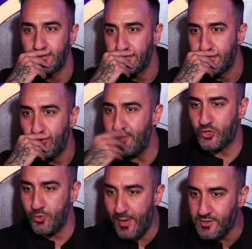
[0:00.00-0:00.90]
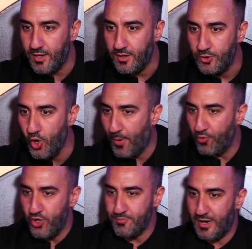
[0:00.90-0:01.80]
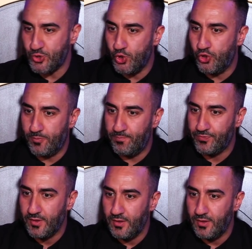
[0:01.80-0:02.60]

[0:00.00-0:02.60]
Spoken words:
What makes you better? You're both not ma'soom.